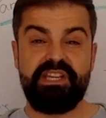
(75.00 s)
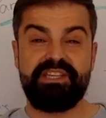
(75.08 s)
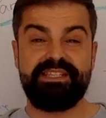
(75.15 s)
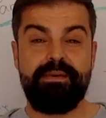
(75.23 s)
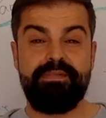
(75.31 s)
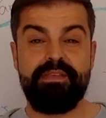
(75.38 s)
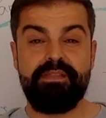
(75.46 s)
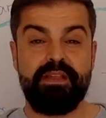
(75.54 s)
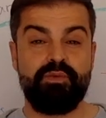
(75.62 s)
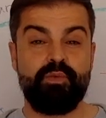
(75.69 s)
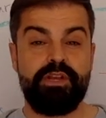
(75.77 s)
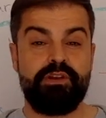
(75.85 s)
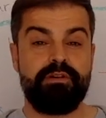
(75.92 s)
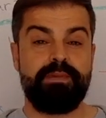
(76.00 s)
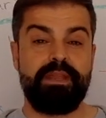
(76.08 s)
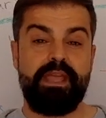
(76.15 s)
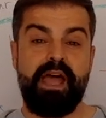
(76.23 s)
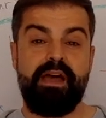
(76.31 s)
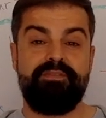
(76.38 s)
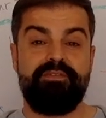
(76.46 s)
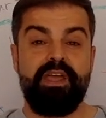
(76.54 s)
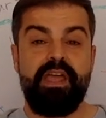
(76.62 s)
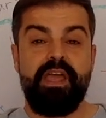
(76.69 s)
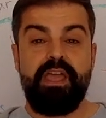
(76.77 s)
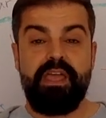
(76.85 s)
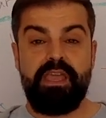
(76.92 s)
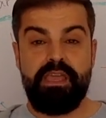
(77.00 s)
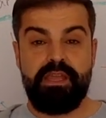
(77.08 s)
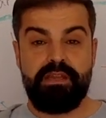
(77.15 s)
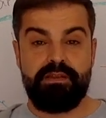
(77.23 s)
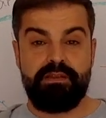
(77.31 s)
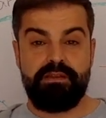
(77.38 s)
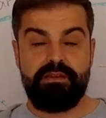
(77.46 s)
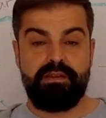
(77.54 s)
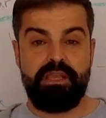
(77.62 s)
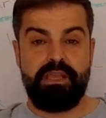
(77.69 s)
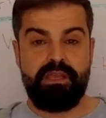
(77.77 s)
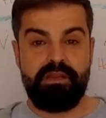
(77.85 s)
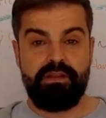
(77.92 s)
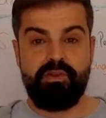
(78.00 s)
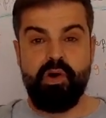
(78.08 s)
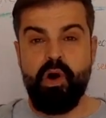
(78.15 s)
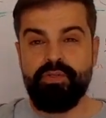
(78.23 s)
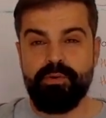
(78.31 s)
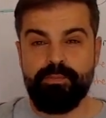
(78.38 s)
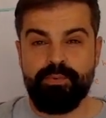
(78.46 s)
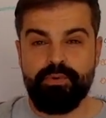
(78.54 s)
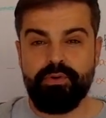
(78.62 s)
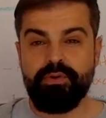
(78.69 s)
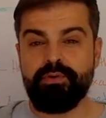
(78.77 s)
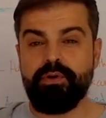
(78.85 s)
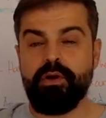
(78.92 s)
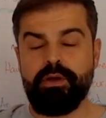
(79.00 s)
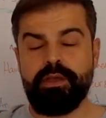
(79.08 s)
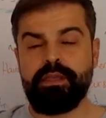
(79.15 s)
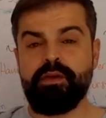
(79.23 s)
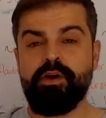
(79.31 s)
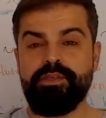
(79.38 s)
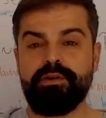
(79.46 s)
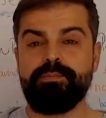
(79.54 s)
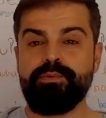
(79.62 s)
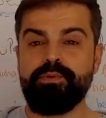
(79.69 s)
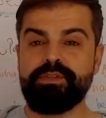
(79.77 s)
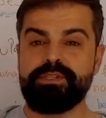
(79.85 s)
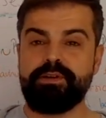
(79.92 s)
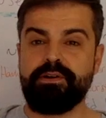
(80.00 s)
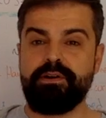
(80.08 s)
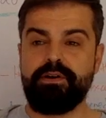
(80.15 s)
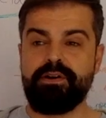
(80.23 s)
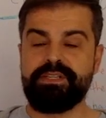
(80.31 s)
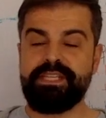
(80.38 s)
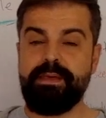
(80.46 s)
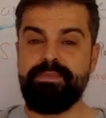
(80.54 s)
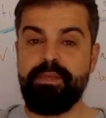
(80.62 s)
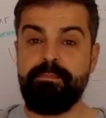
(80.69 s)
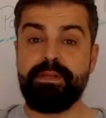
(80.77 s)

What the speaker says: not something that we normally have in other books or something,